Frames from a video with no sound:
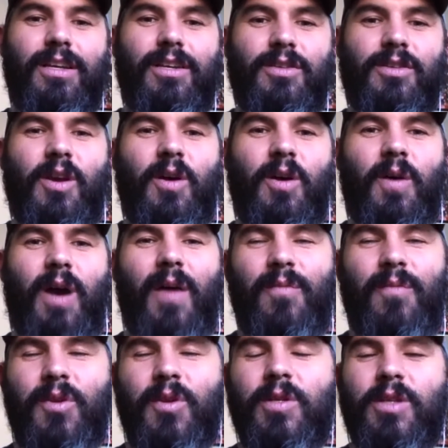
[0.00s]
So
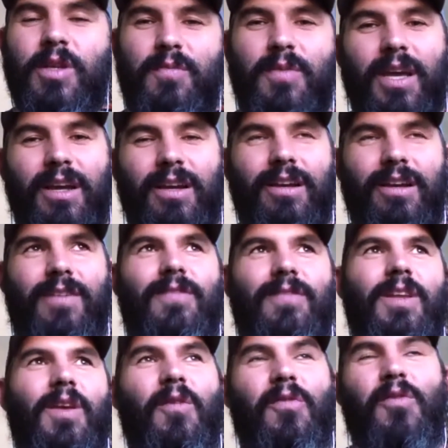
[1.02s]
I usually pick a
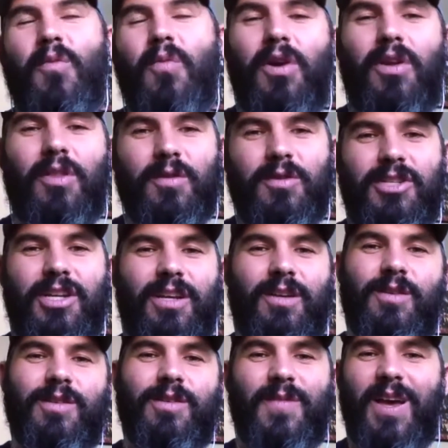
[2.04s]
video from one of those
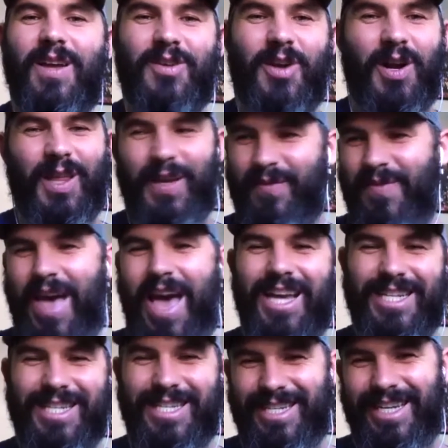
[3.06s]
channels. I'm not trying to like
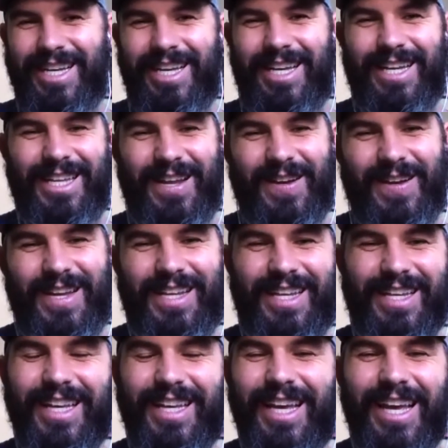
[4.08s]
bash,
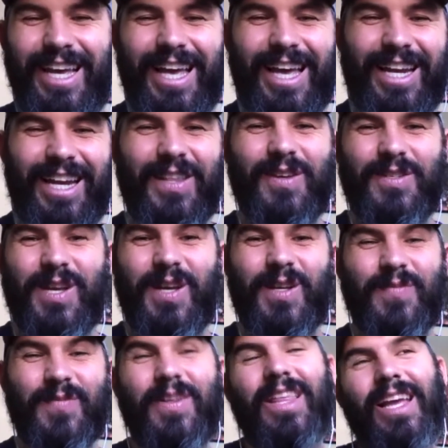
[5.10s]
any of those
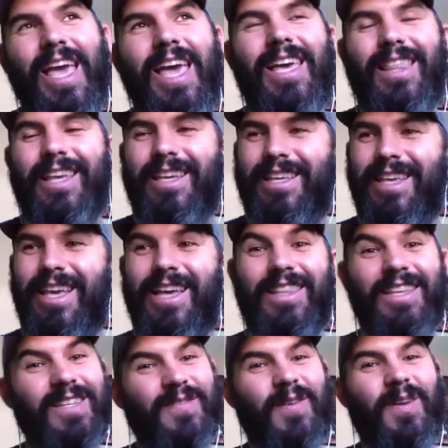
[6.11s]
channels, but like, hey, like, yeah,
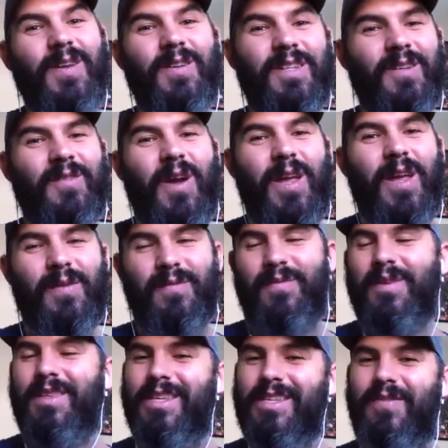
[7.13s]
this video did great,
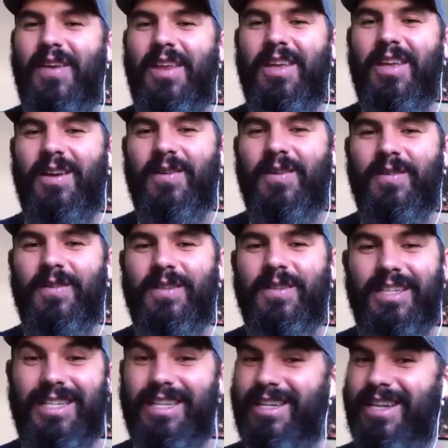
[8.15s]
but this video
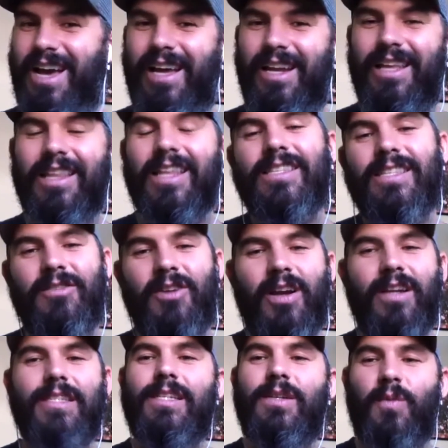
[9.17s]
did not. And let's try
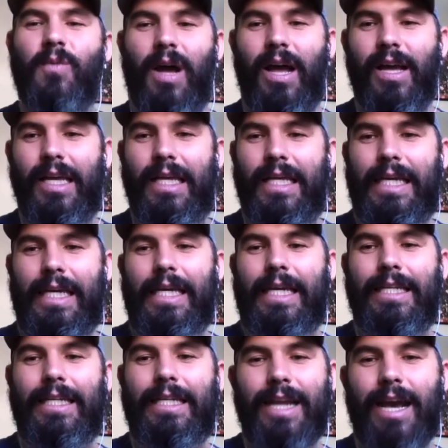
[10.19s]
to see why
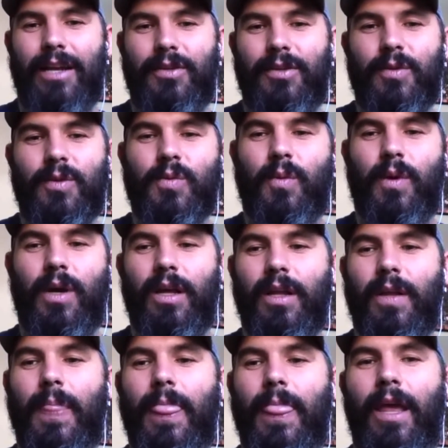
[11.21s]
it did not do as
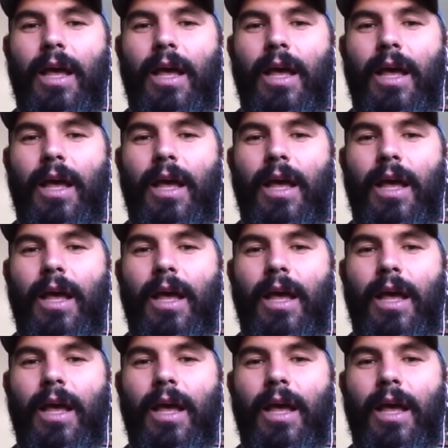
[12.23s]
well.